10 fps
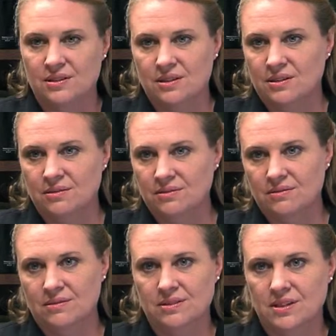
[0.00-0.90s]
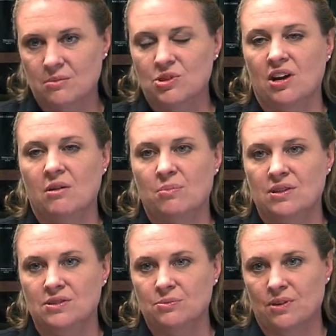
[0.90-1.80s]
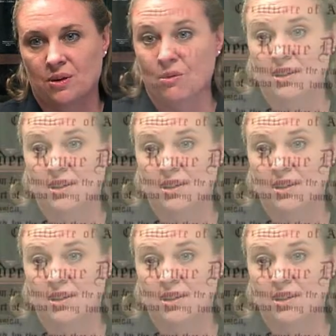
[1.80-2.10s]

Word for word: in the same shape as when they